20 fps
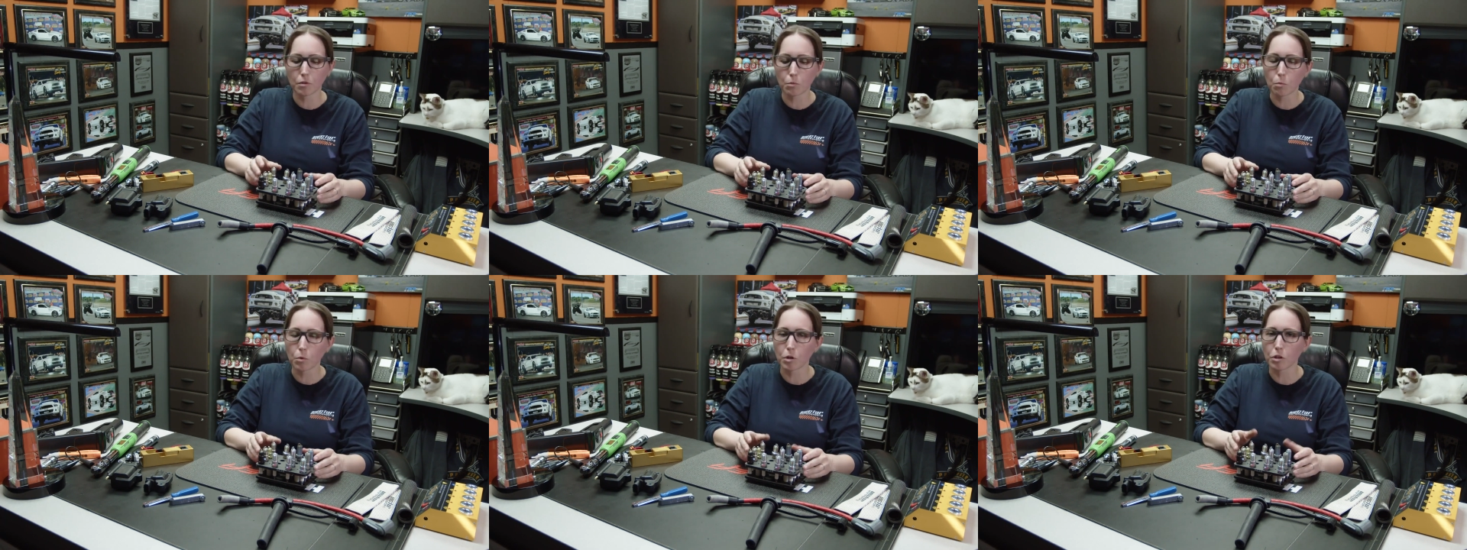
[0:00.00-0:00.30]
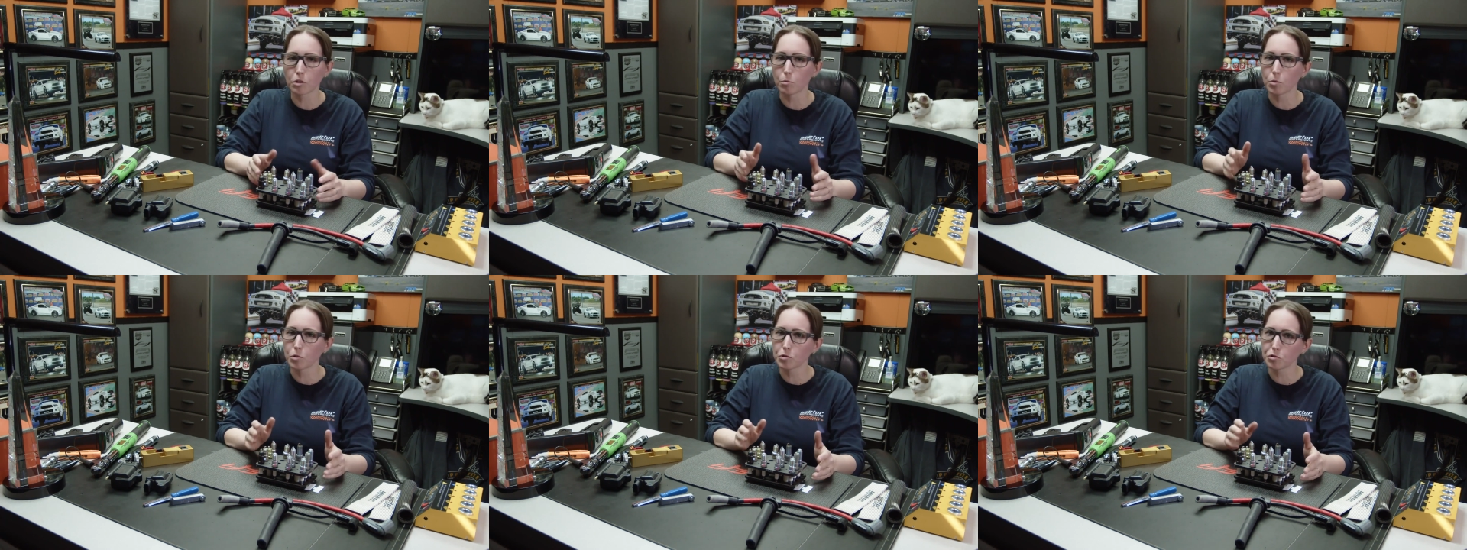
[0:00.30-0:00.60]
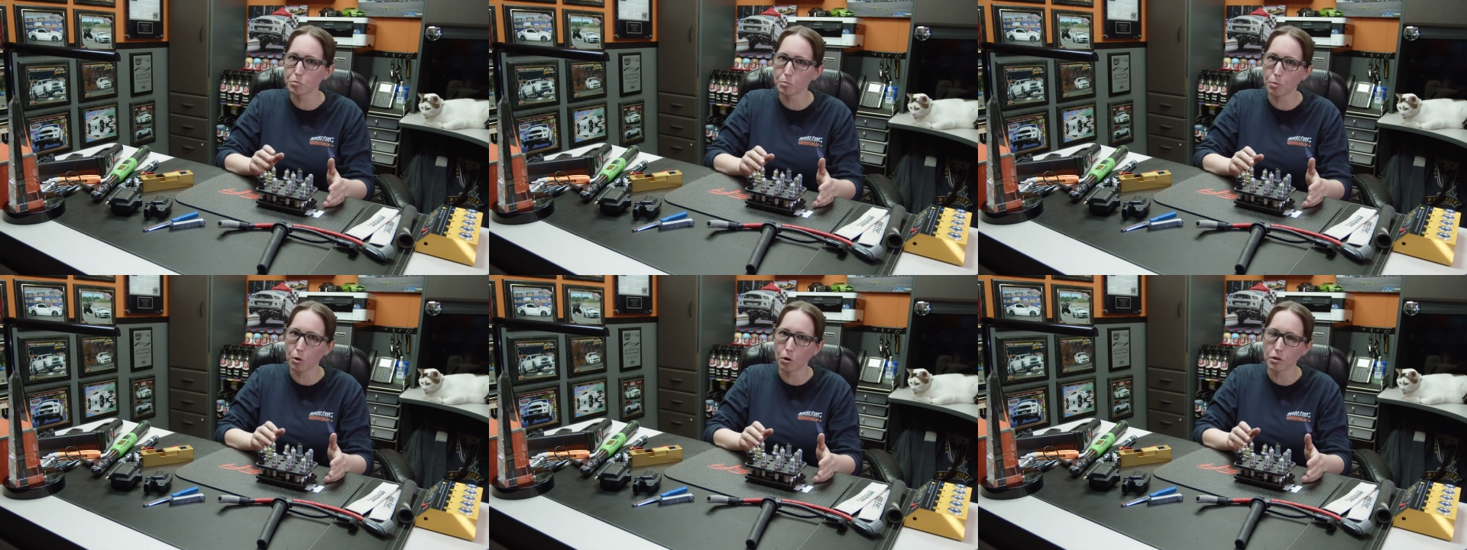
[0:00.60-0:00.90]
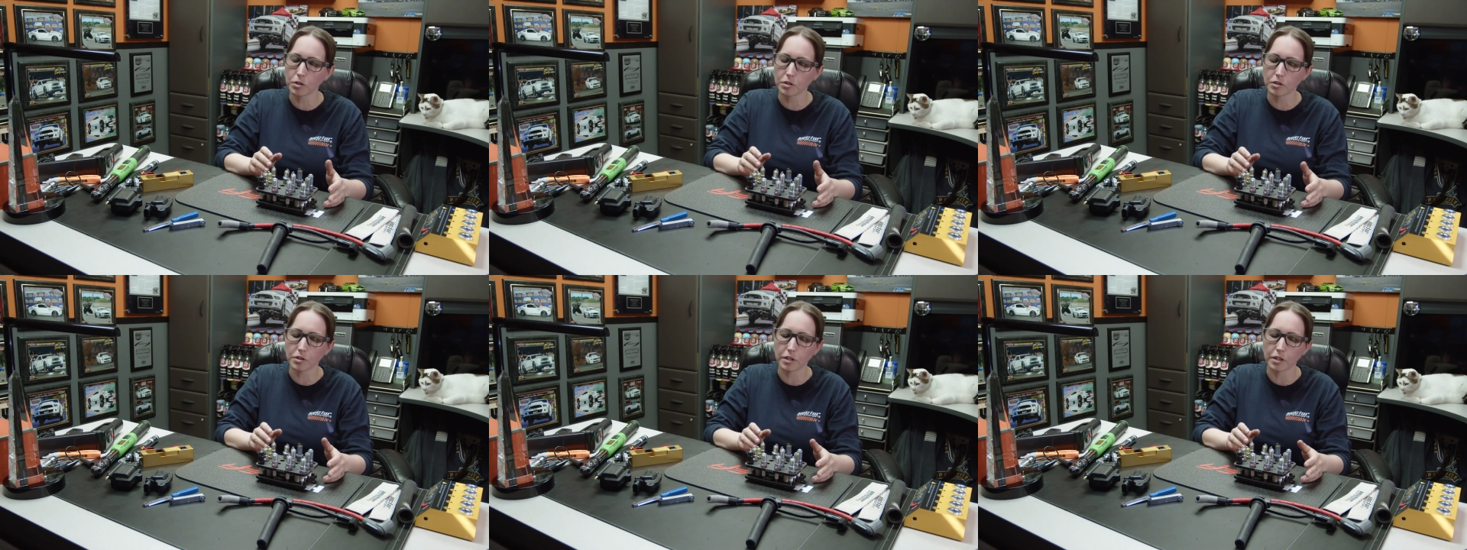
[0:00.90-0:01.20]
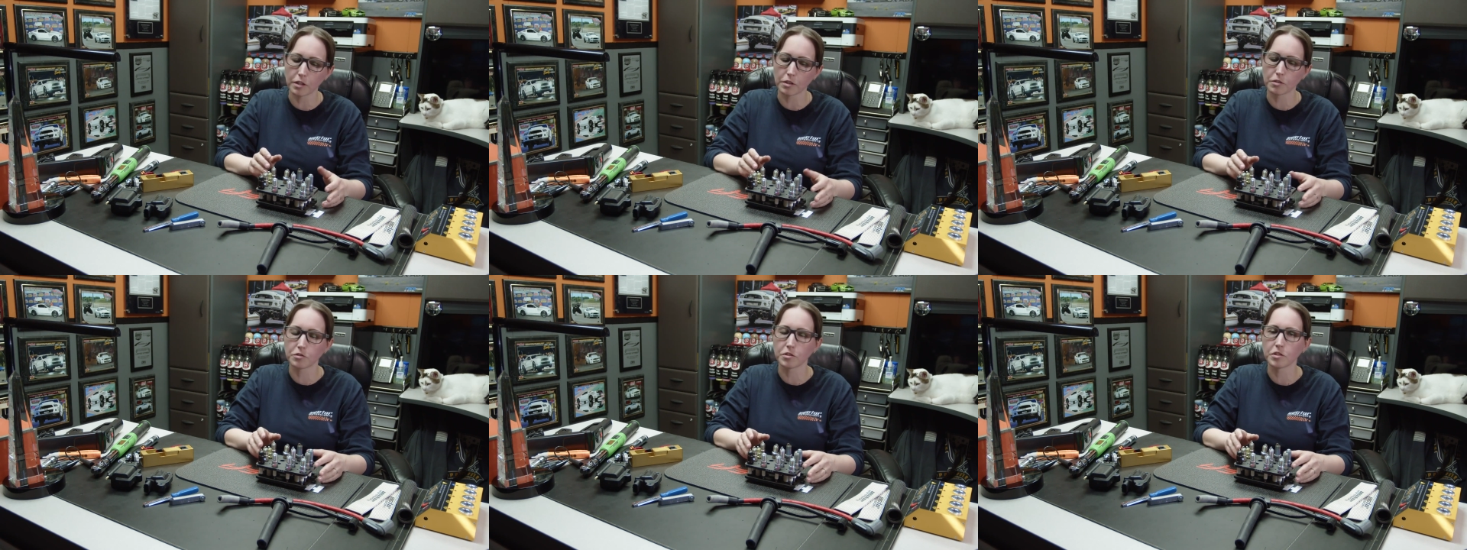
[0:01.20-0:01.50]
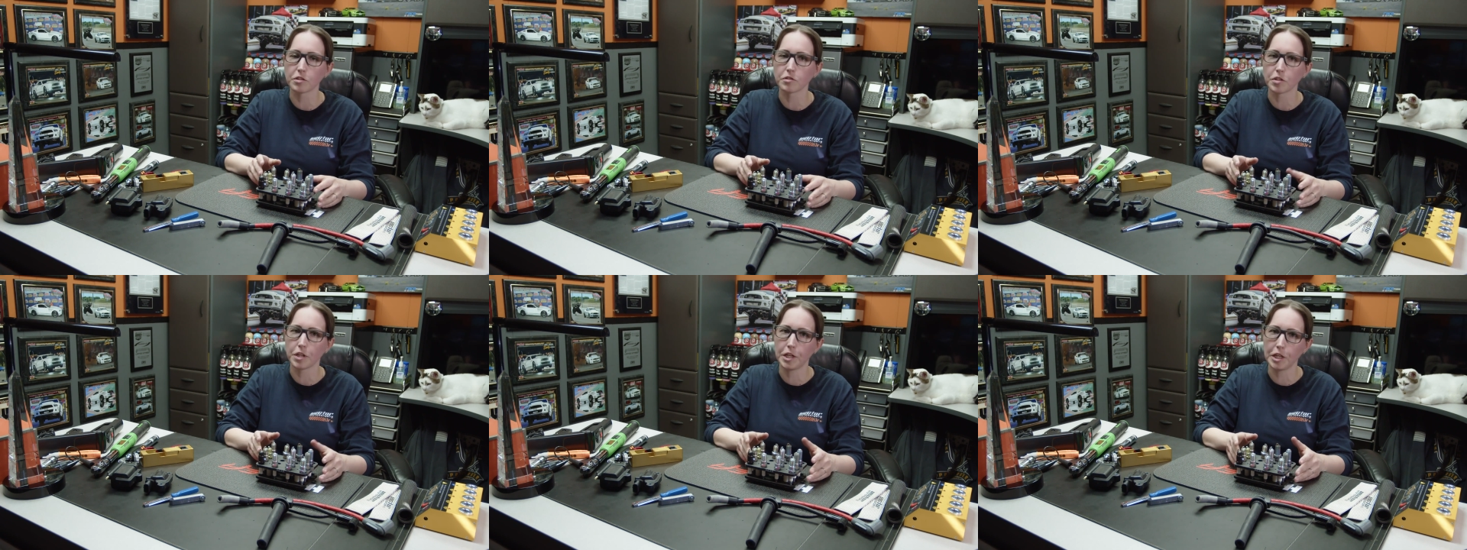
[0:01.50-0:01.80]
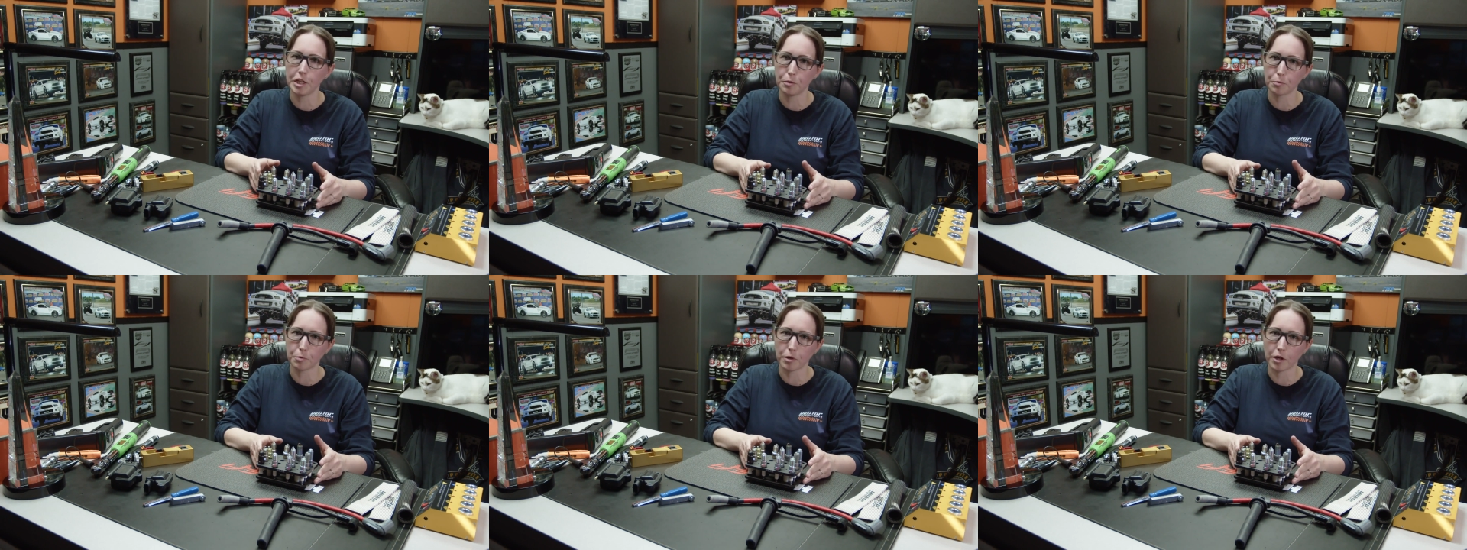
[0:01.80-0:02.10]
One of the most important things is
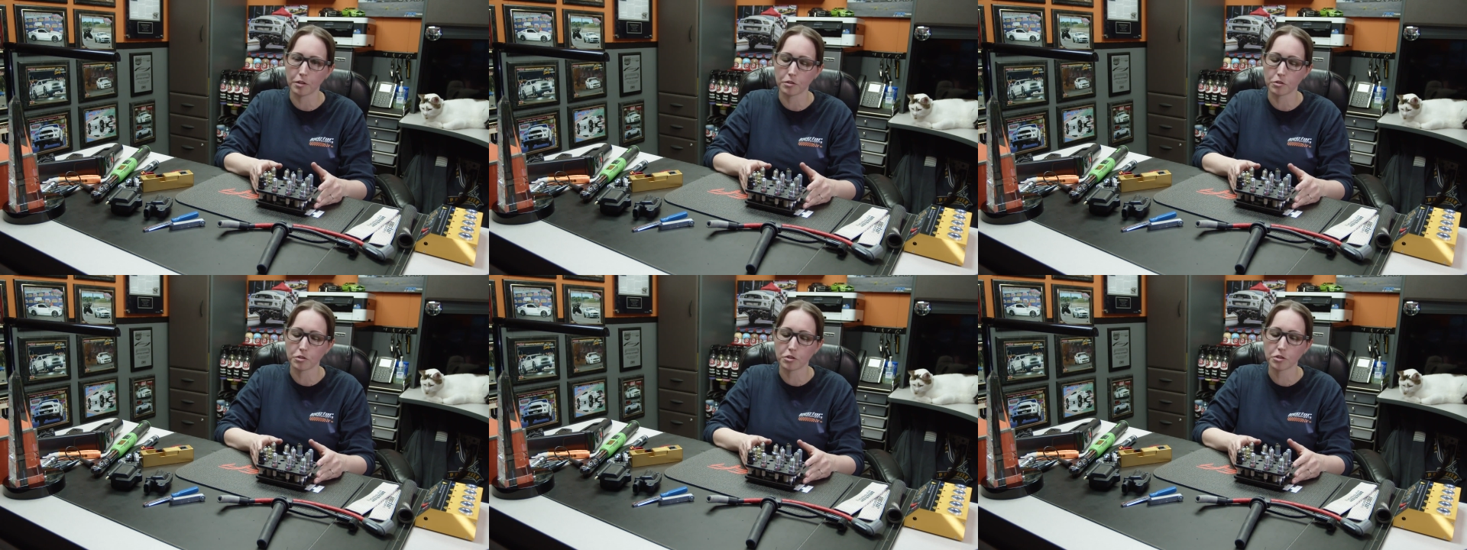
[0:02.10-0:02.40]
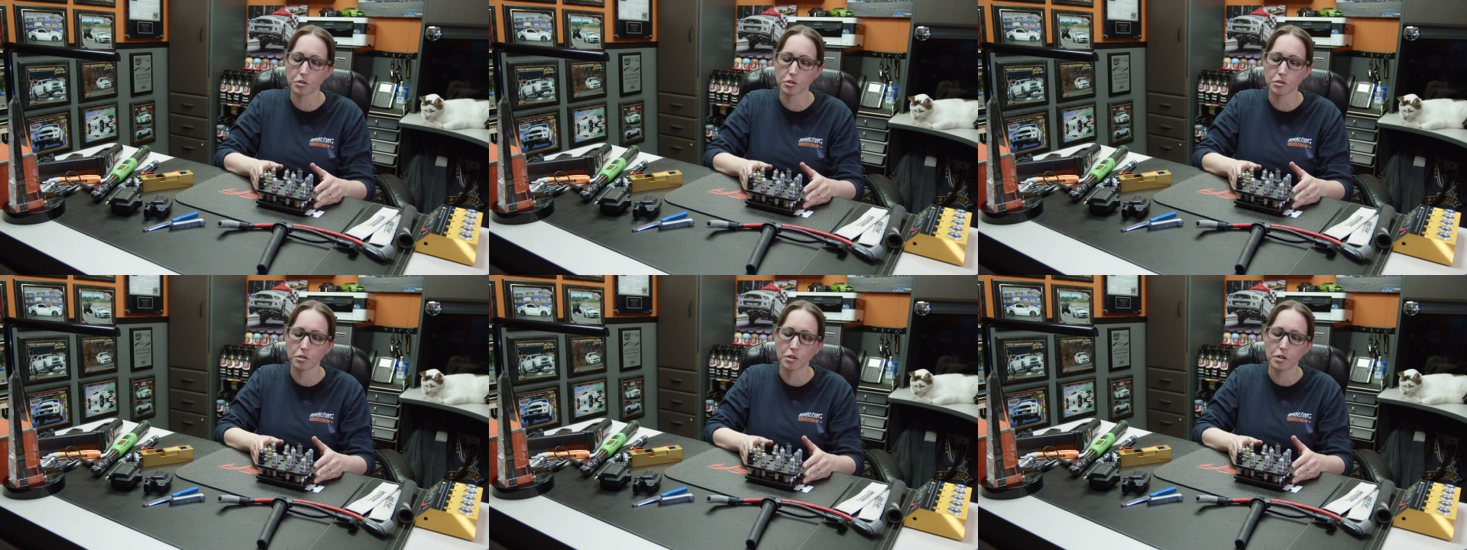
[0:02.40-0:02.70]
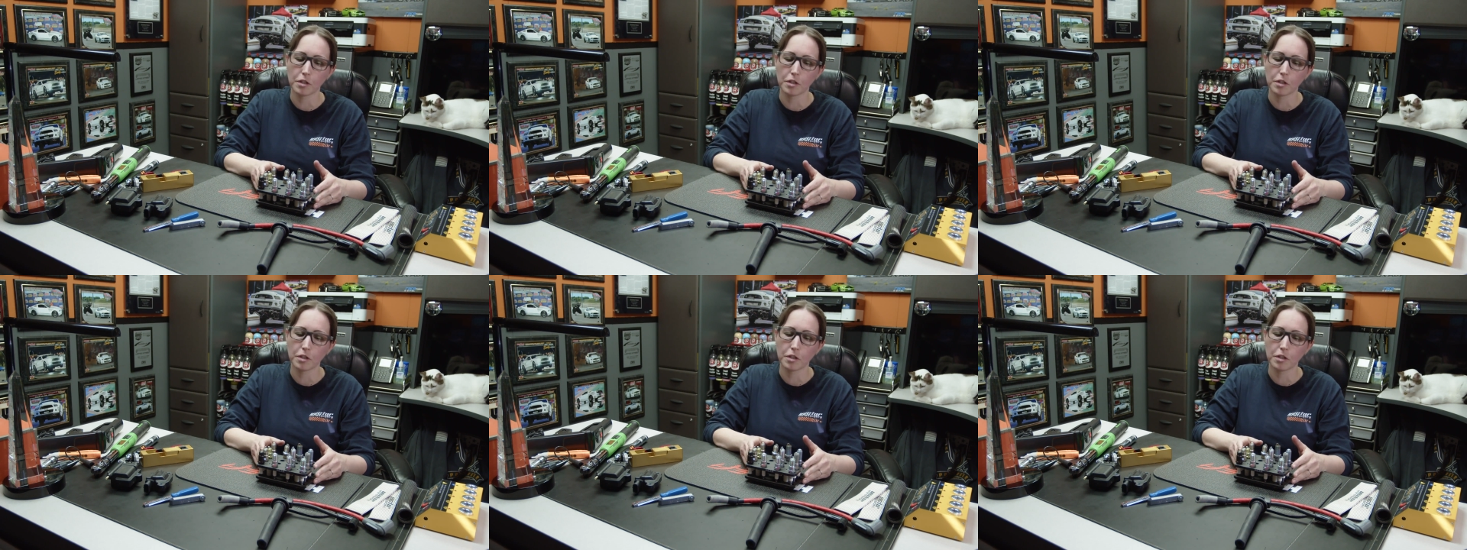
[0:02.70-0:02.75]
heat range.